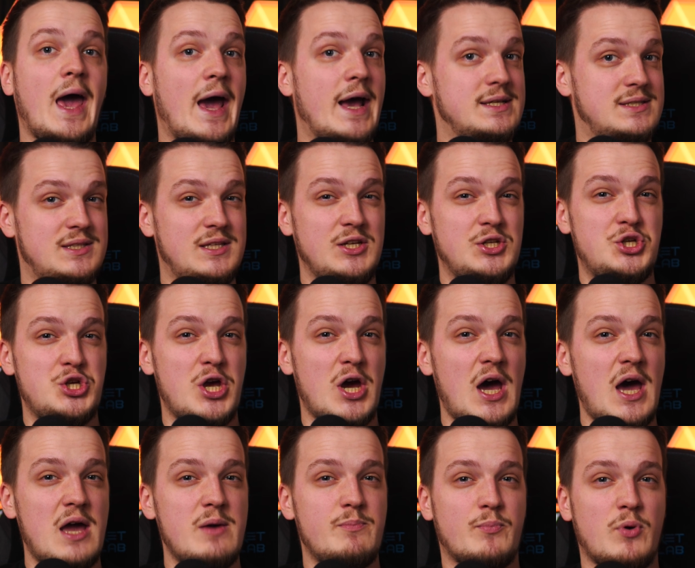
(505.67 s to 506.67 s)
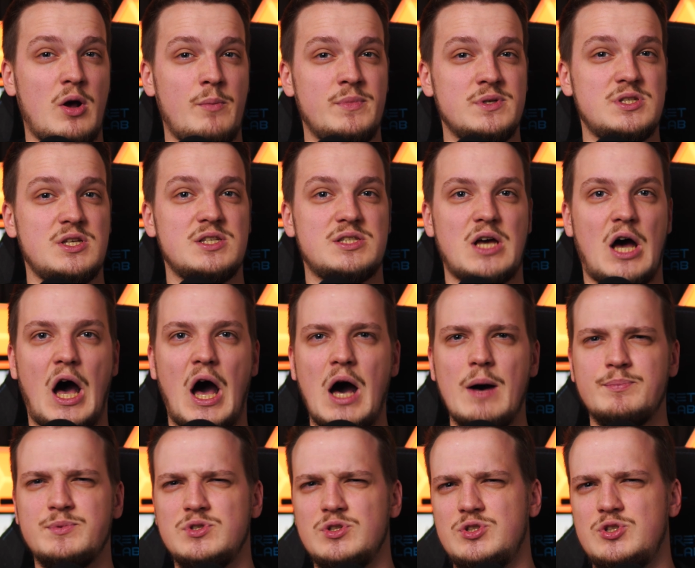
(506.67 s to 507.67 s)
as DJI promises
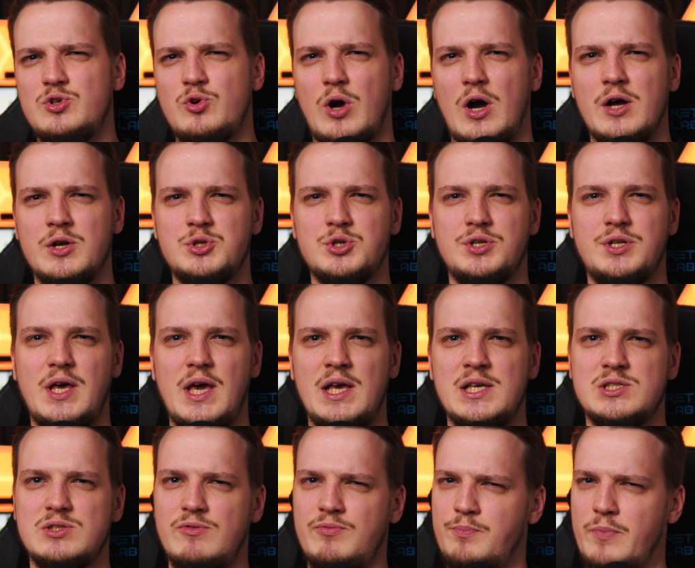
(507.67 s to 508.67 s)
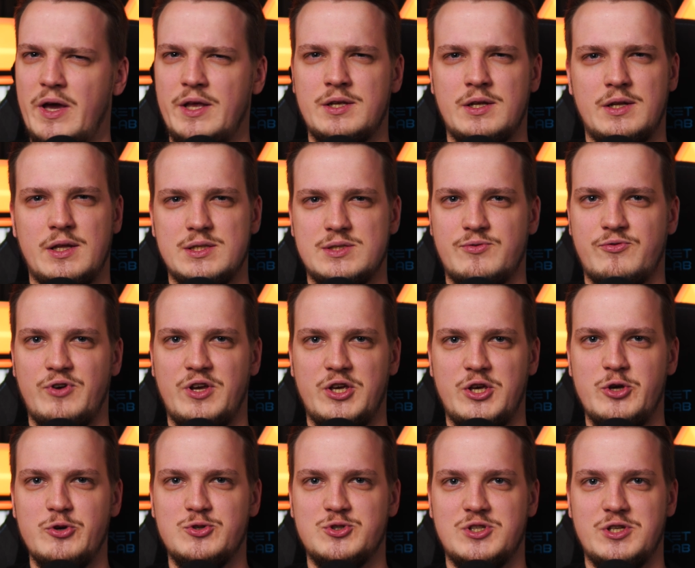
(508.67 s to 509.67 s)
up to 200 days of maintenance-free
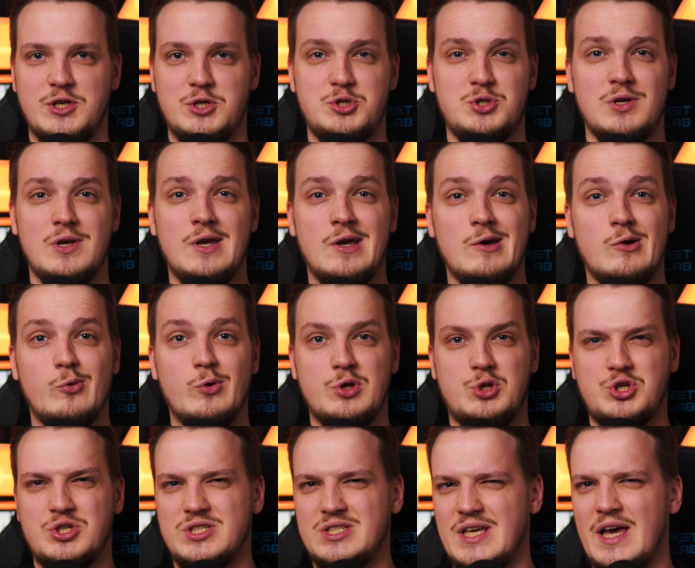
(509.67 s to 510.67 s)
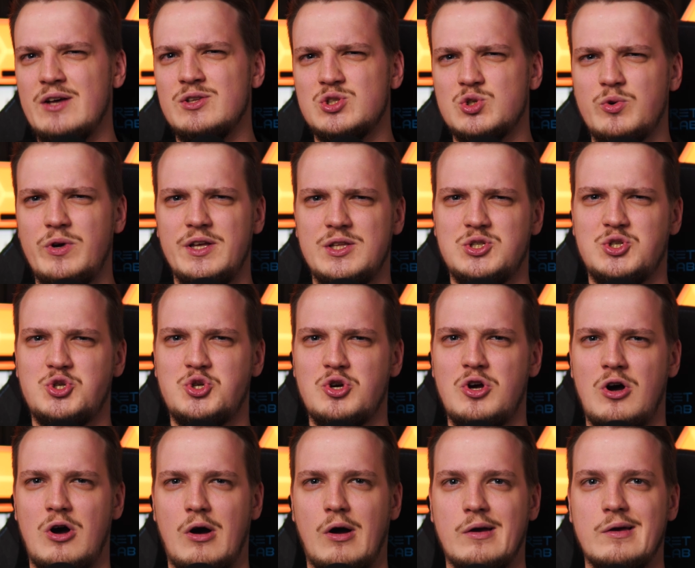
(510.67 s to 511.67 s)
usage, which sounds quite
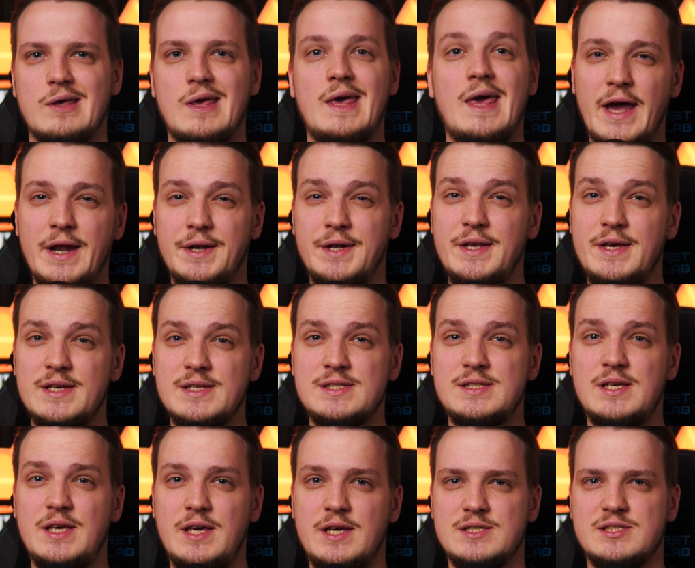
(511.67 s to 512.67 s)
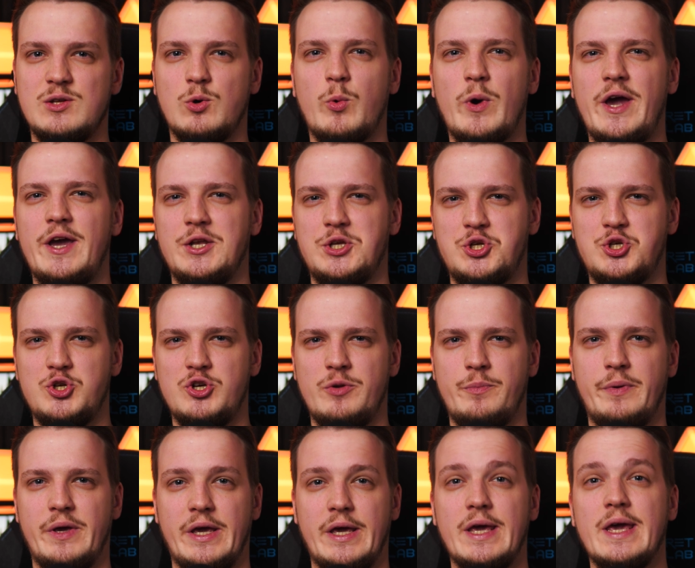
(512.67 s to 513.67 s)
strong. And this is the way it
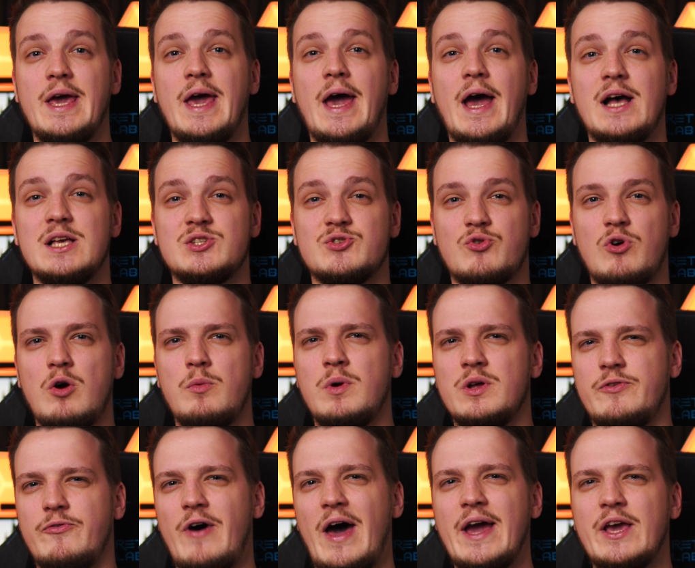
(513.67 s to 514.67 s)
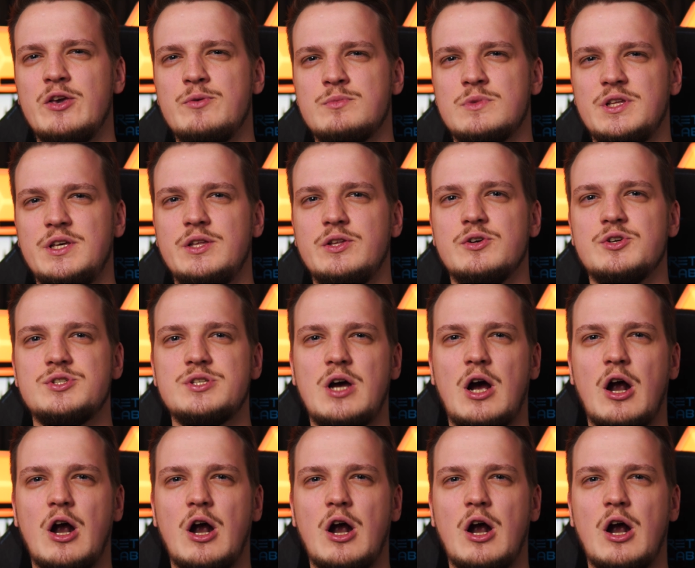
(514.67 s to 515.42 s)
should be, as robot vacuum cleaners